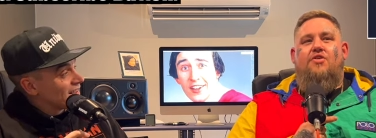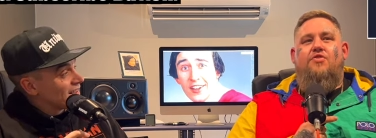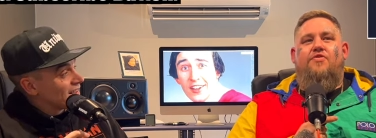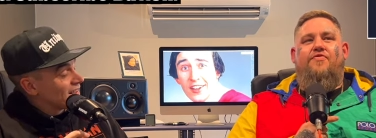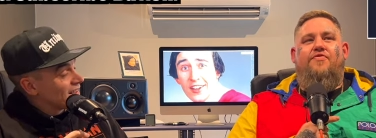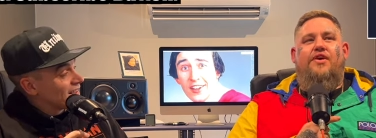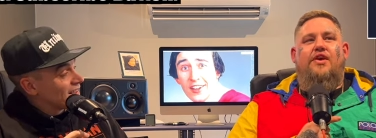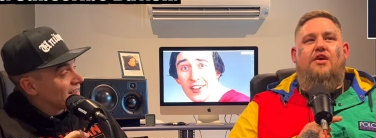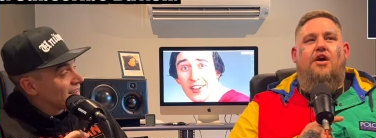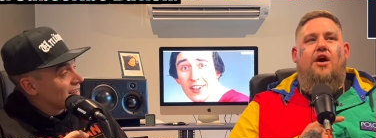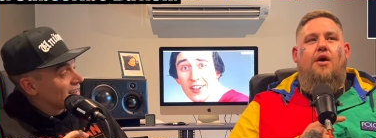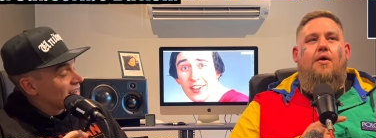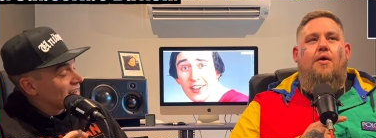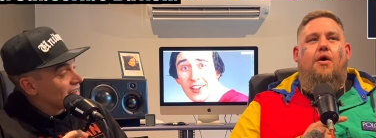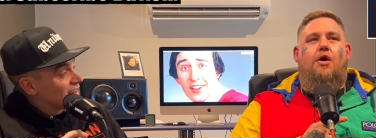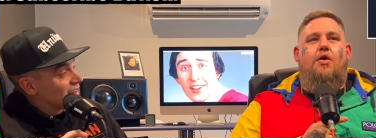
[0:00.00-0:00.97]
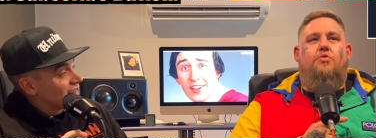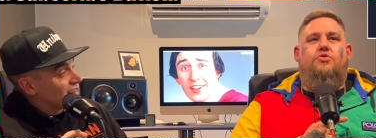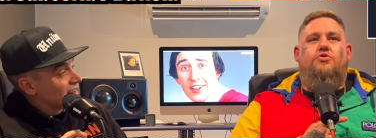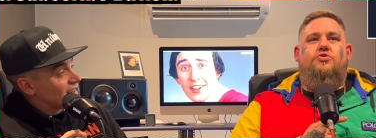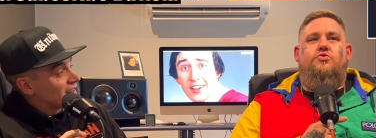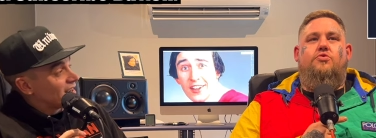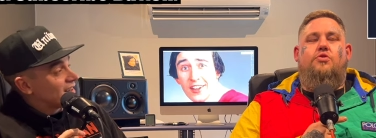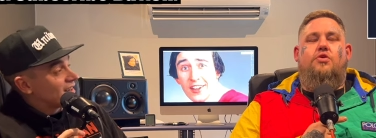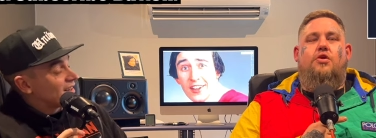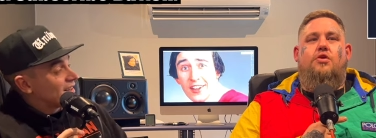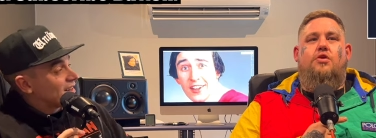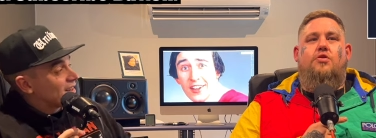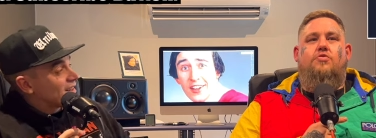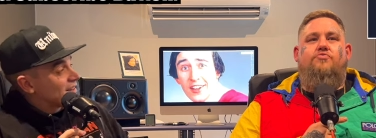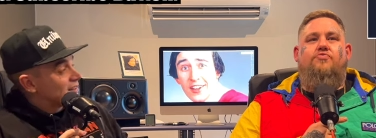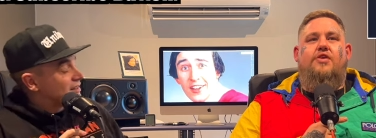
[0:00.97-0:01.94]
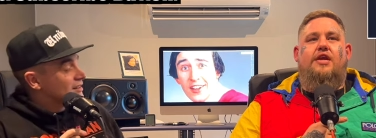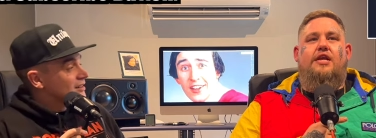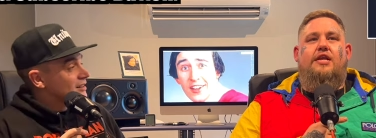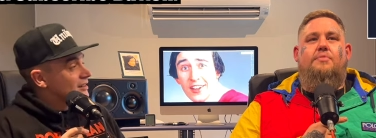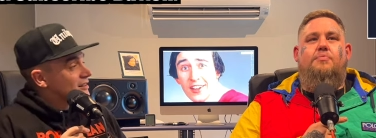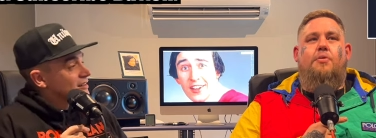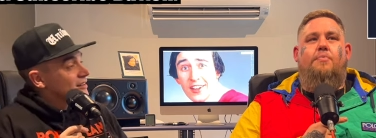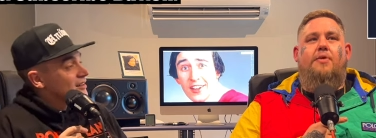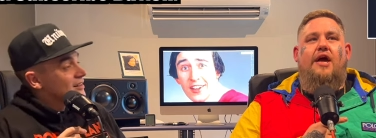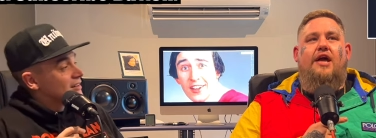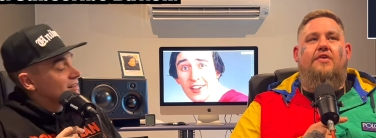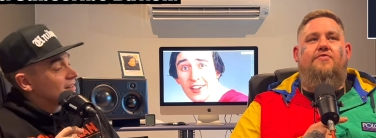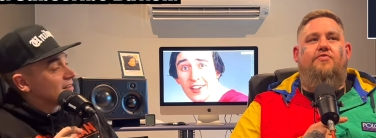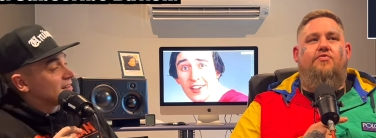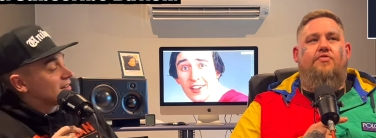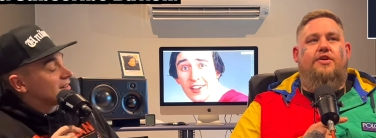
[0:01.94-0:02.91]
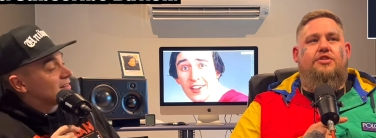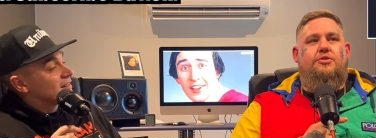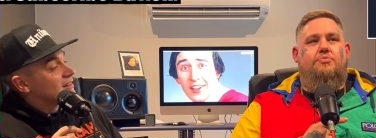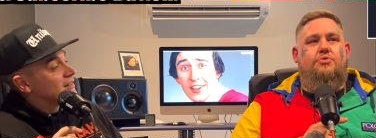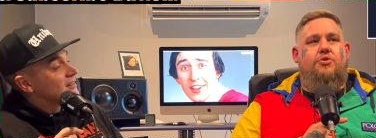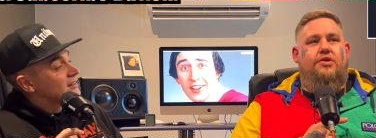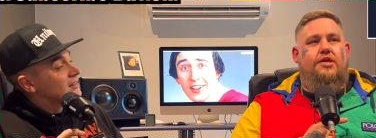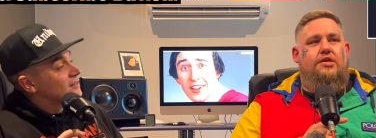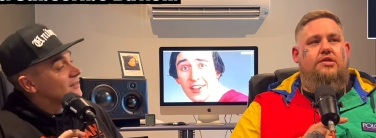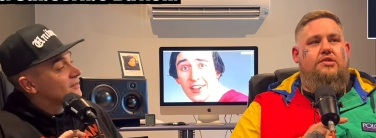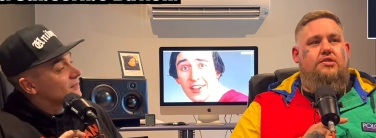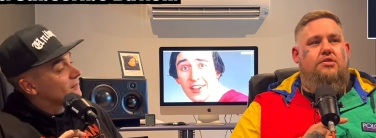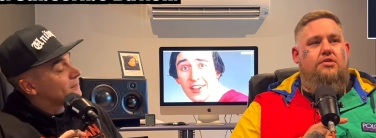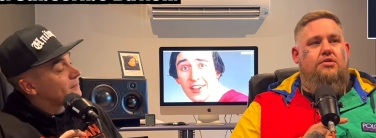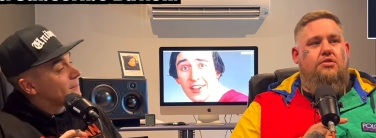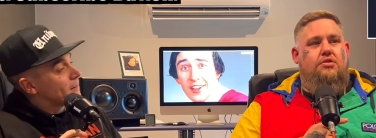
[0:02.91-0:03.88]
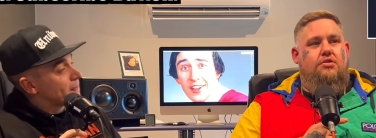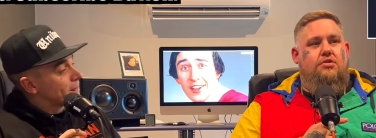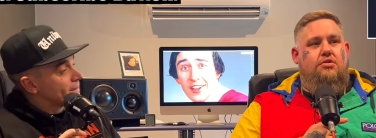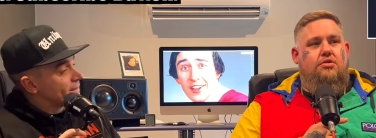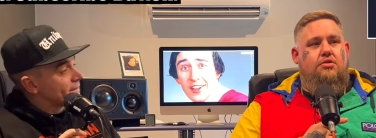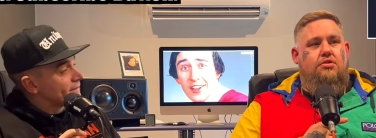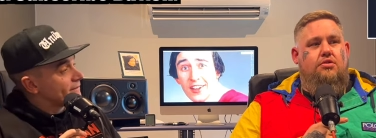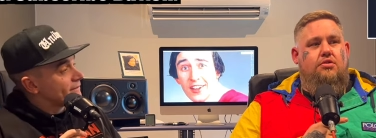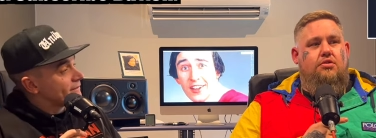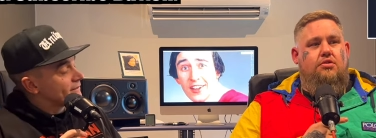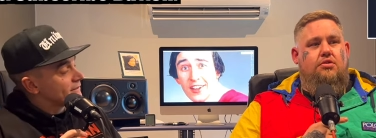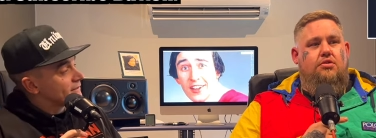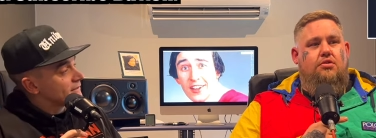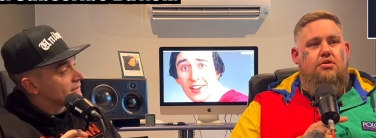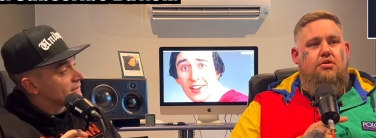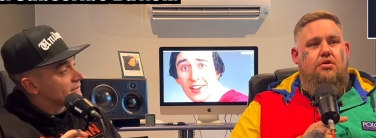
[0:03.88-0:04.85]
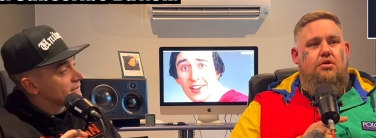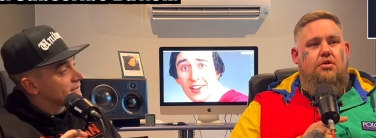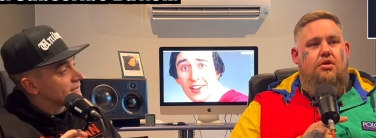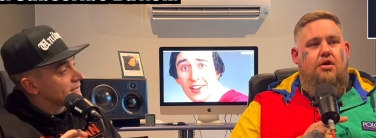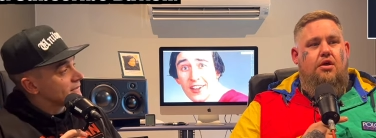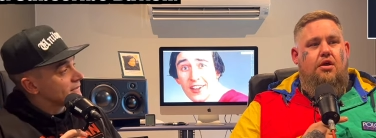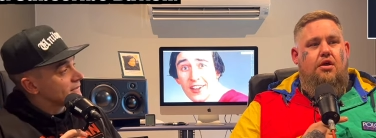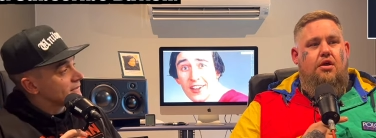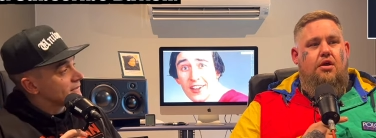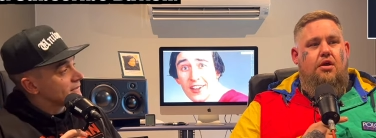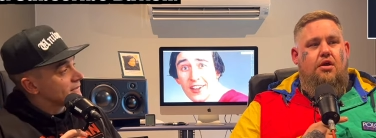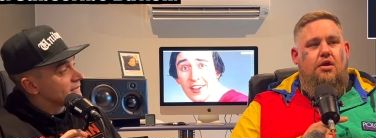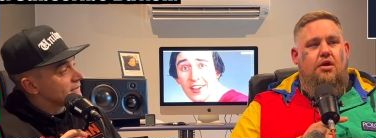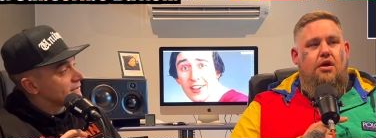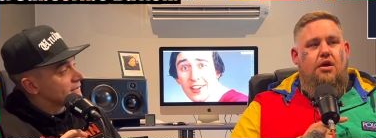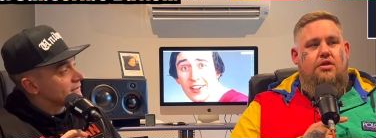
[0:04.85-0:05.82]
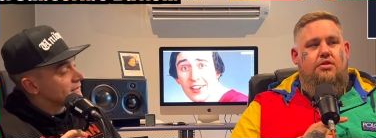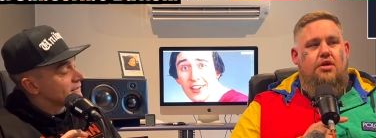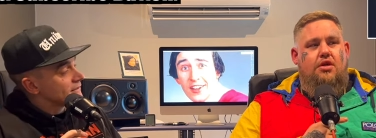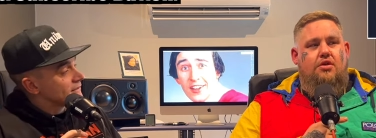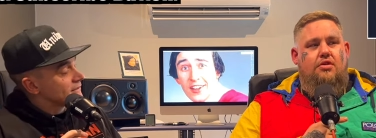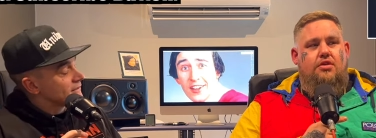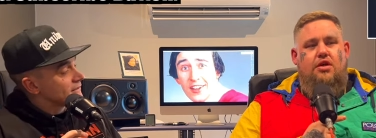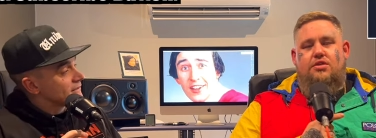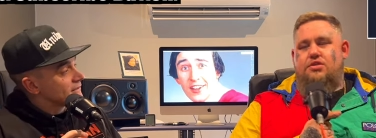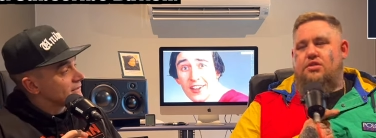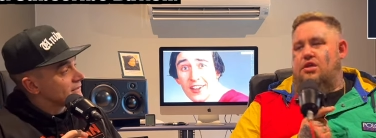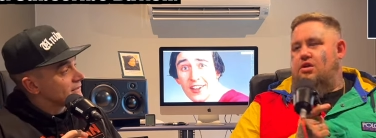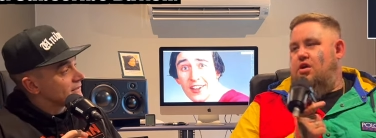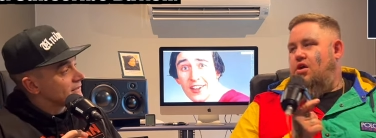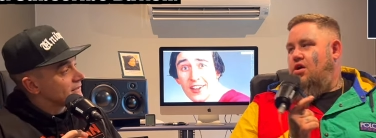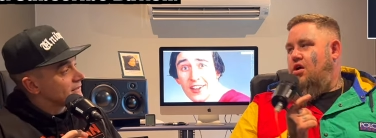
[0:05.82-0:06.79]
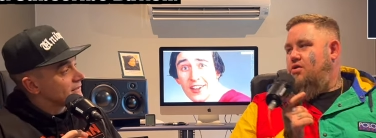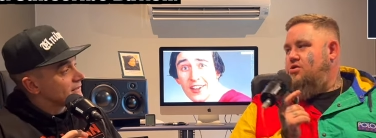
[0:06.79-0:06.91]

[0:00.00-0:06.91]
Speaker 1: I don't think I, I was really prepared for it, to be honest. And uh, I don't. I still.